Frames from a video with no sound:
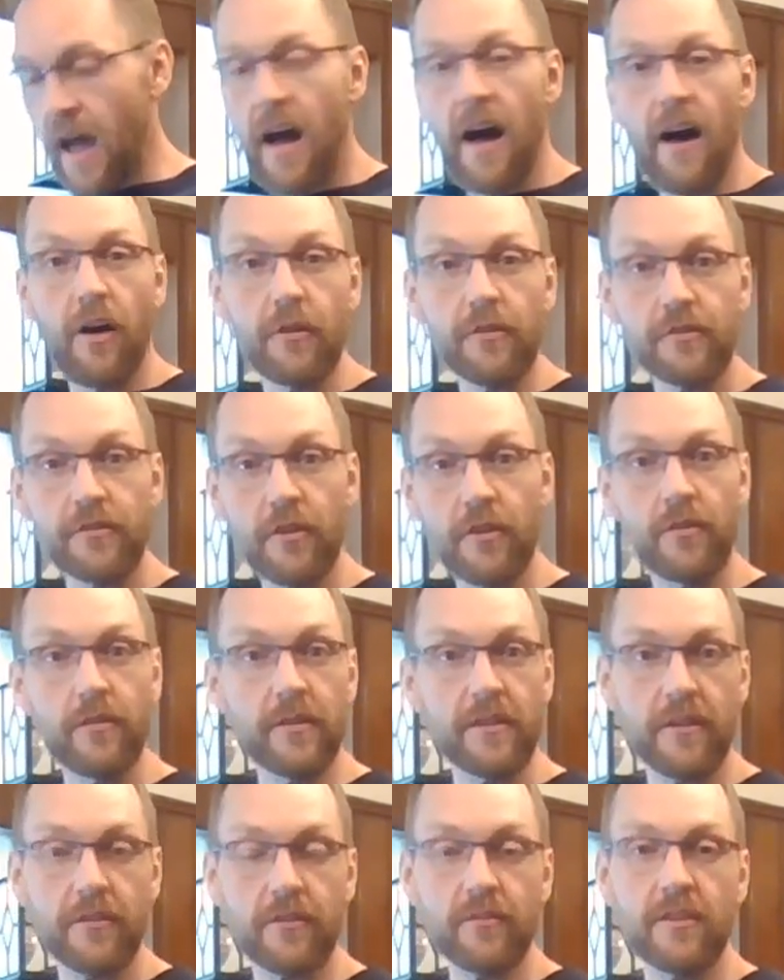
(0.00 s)
Also,
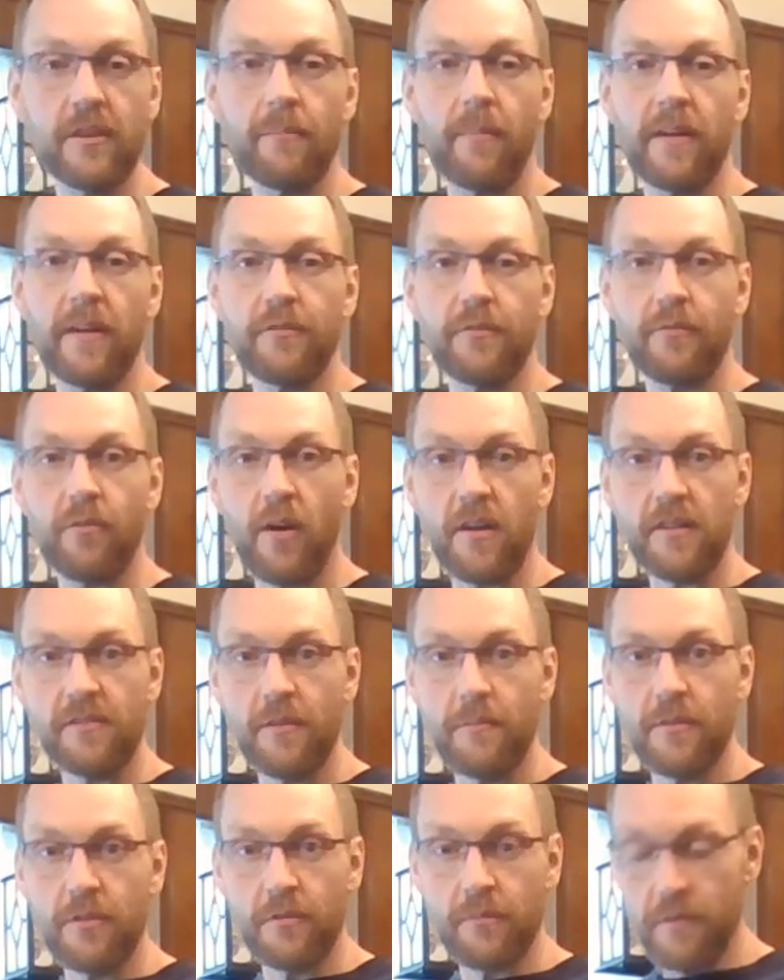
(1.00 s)
another tip, I defrost
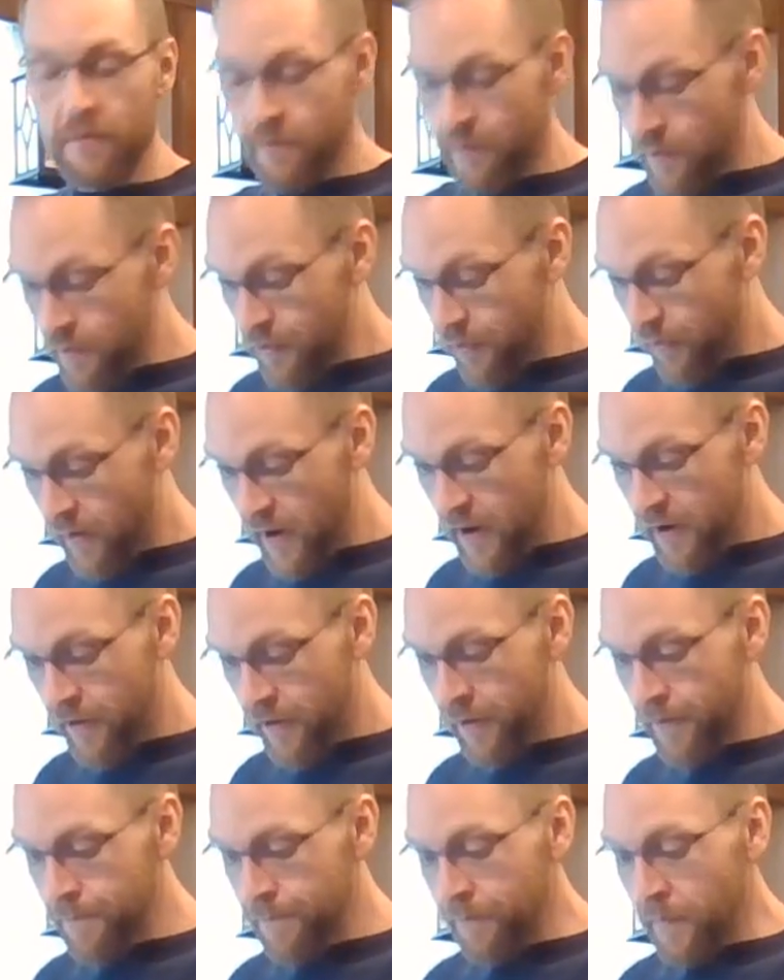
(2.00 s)
them in the
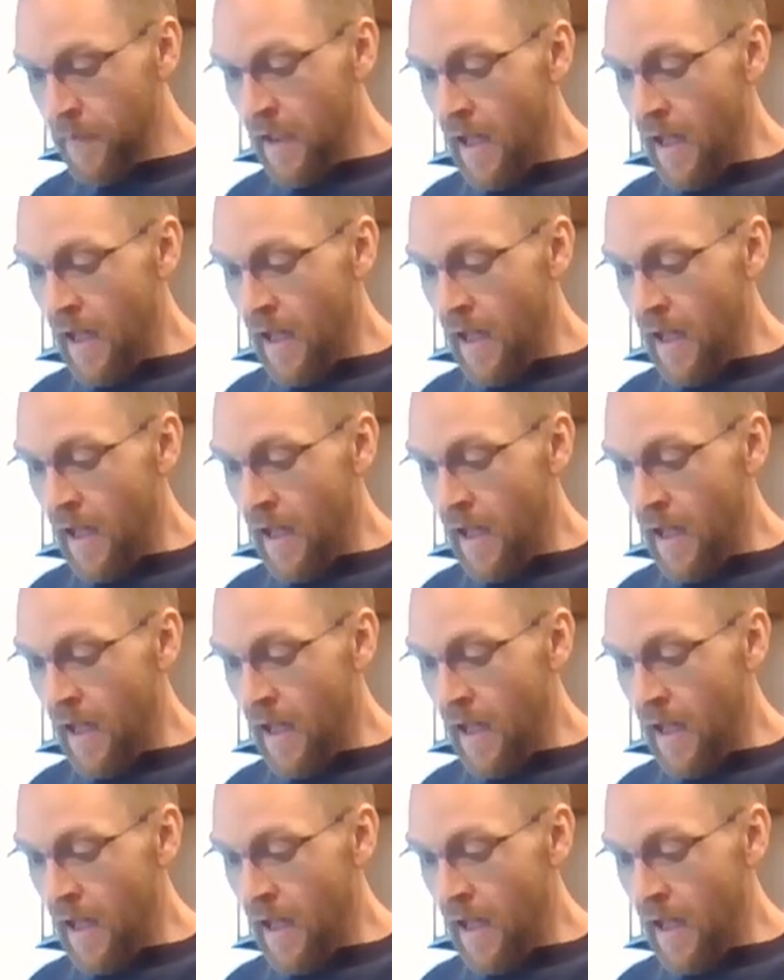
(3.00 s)
refrigerator.